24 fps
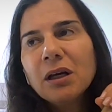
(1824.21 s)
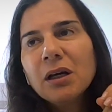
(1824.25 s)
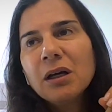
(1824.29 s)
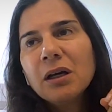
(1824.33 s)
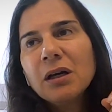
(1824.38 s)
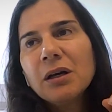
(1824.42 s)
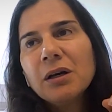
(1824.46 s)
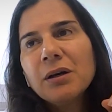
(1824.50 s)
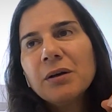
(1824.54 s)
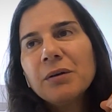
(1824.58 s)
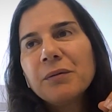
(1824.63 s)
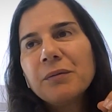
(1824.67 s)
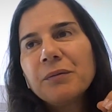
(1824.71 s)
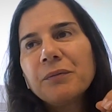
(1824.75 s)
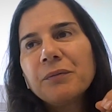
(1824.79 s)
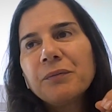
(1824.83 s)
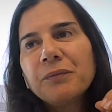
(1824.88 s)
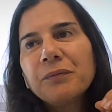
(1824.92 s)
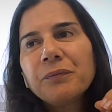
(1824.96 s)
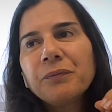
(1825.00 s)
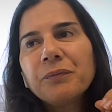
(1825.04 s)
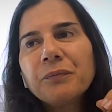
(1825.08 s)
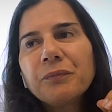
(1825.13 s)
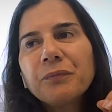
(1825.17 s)

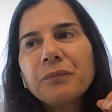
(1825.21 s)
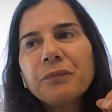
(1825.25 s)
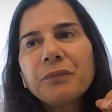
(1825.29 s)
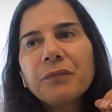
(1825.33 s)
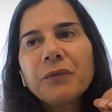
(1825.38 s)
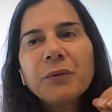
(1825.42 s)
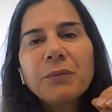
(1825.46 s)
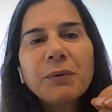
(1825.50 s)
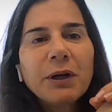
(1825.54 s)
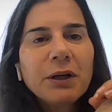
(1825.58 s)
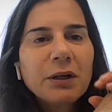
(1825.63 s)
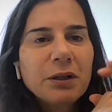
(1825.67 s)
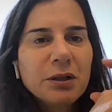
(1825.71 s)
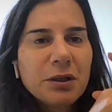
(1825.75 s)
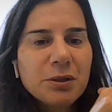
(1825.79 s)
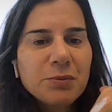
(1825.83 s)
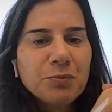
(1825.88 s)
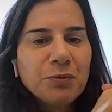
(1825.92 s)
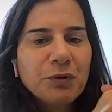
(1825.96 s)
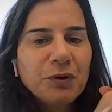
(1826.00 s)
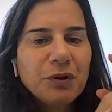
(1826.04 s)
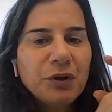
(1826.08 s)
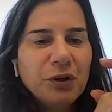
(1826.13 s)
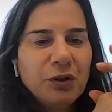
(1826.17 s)
the market is
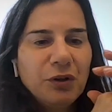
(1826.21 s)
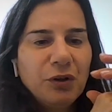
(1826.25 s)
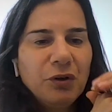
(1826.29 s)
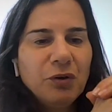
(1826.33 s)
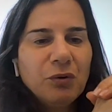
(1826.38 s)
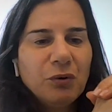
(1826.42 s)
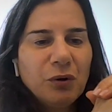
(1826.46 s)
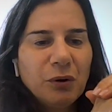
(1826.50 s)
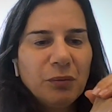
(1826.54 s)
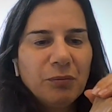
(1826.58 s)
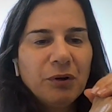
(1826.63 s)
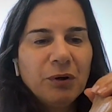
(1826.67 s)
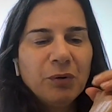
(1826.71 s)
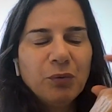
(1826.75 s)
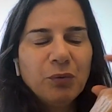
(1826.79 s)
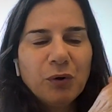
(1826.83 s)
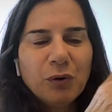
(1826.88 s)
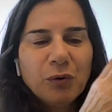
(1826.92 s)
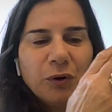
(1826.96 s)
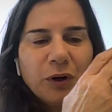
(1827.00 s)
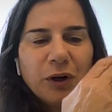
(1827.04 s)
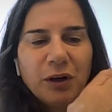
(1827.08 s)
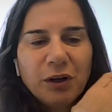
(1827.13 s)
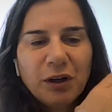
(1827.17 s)
pretty new. I mean, we
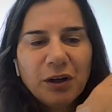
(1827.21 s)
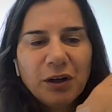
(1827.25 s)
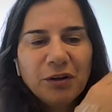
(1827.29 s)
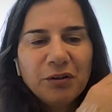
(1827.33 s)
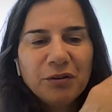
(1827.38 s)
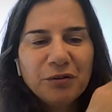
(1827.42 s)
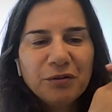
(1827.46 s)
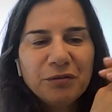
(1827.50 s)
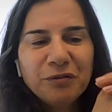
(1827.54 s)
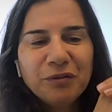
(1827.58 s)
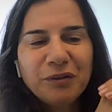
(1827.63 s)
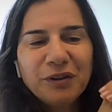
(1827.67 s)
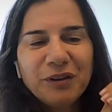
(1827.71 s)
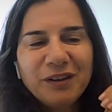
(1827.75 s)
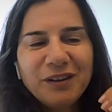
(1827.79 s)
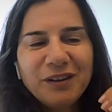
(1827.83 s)
were kind of